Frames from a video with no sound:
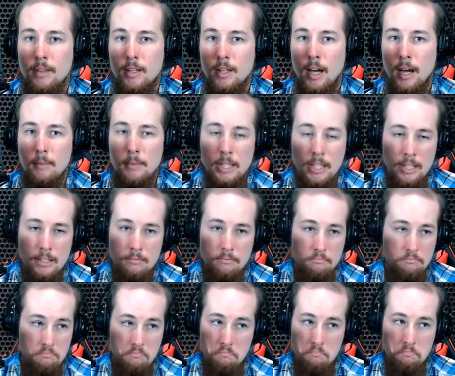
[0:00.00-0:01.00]
I mean,
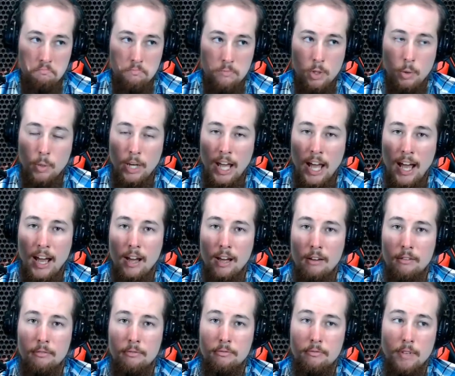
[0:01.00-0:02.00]
do we
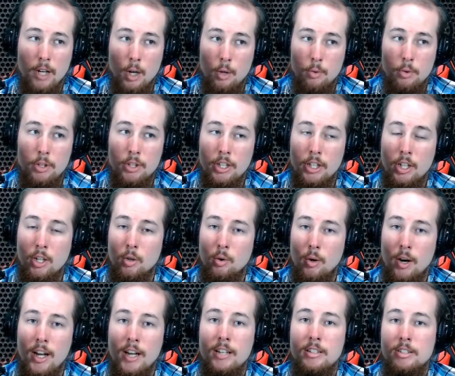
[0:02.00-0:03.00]
have a really
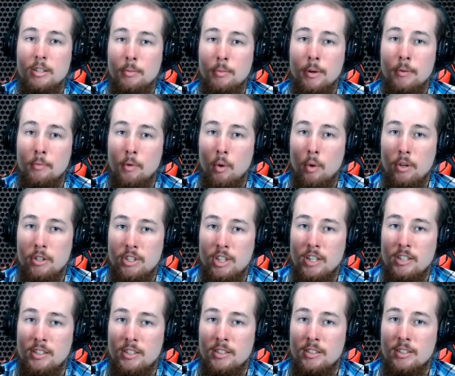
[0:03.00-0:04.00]
great Supreme Court
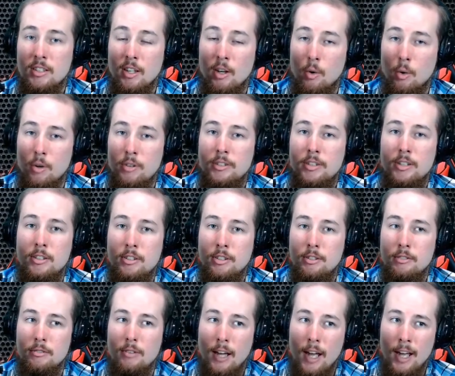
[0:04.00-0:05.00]
justice in Gorsuch
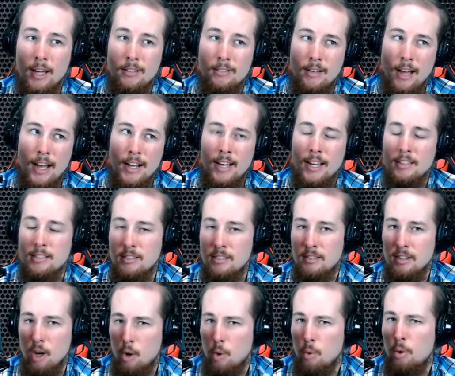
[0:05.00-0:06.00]
and I guess
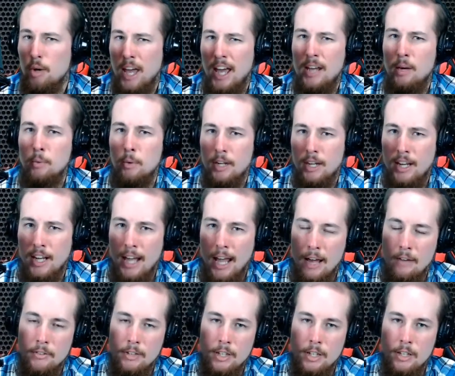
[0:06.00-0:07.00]
an okay one in
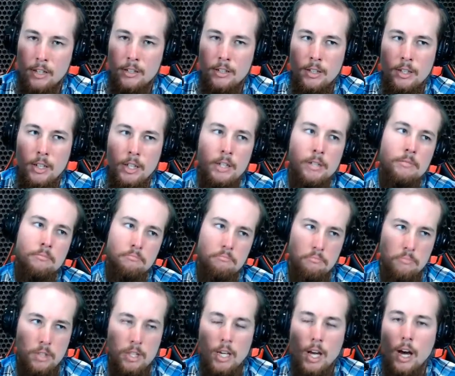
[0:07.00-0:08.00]
Kavanaugh?
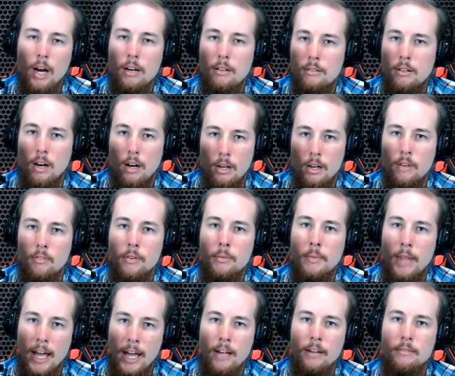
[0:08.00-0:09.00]
Yeah, I'll give him
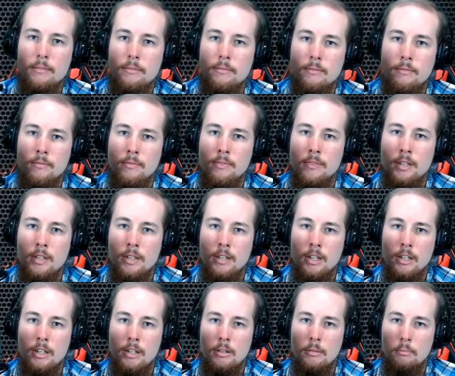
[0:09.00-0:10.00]
that.
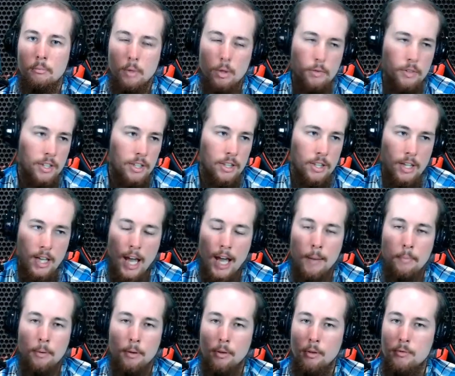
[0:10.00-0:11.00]
Moving the
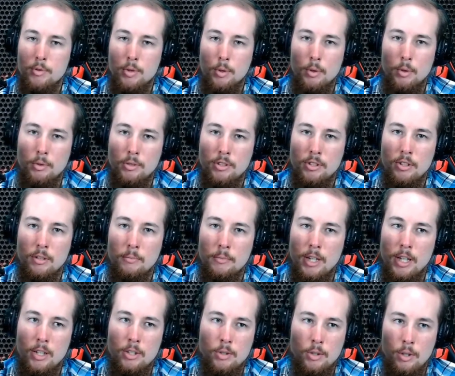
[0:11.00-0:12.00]
capital of Jerusalem to
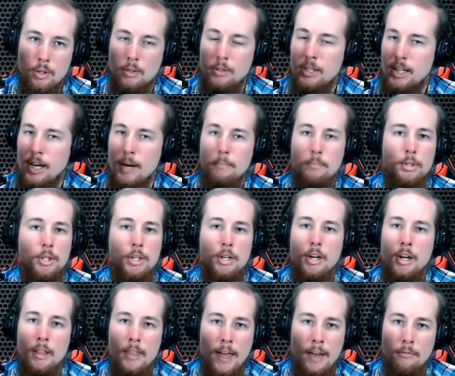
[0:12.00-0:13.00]
Israel? Yep, should have
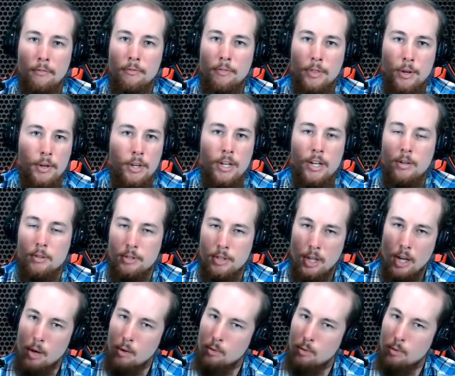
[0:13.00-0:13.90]
done that 30 years ago.